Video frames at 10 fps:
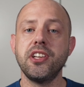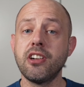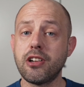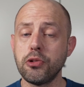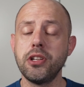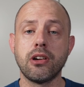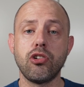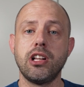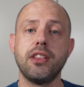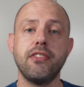including
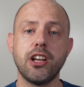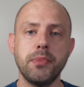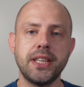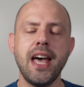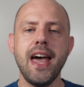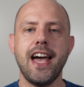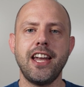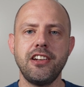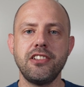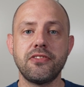local development,
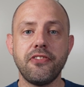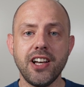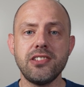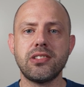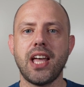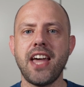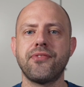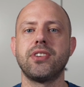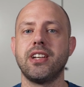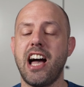and it is fast
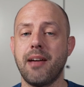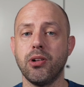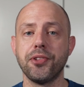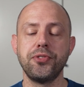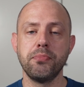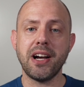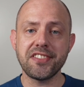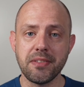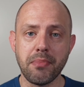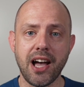and reliable to
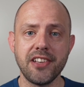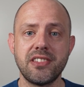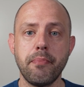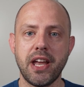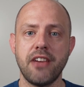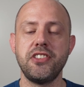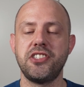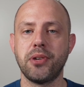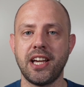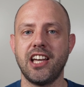maximize the
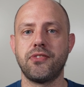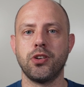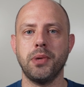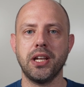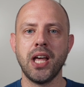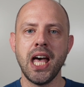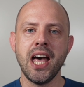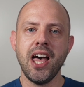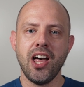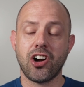benefits you can get from it.
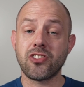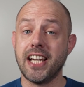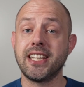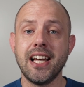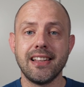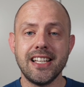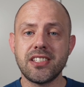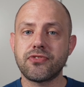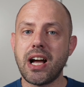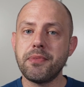Alright,
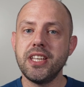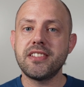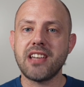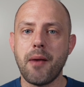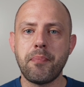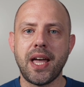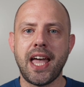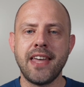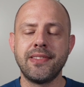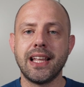let's wrap these up
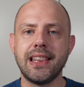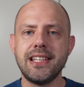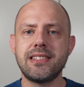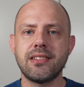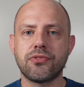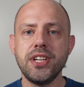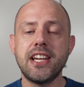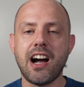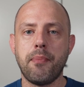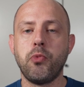and let's
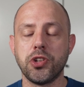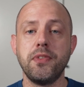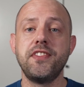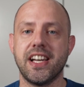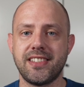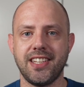recap what we've just